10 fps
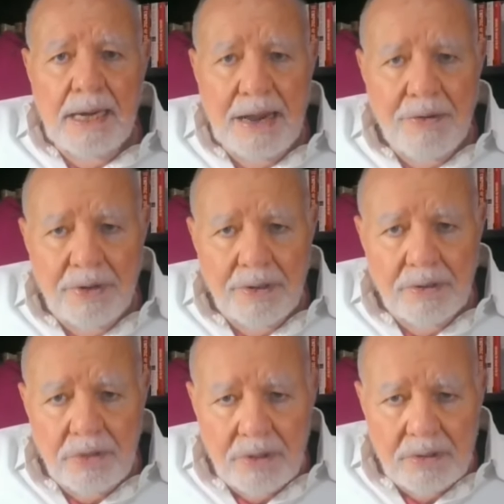Now,
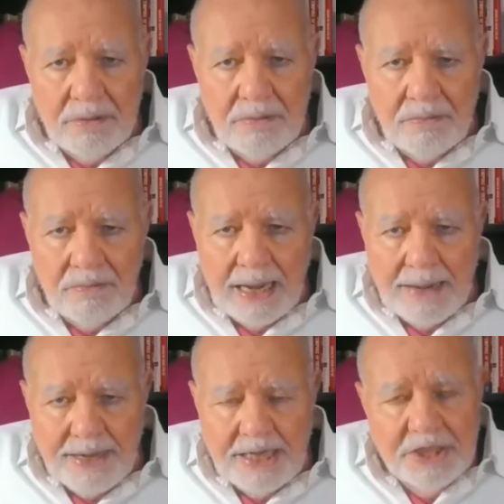
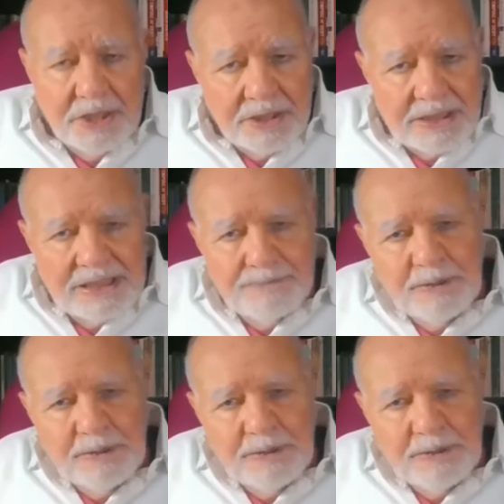I mentioned these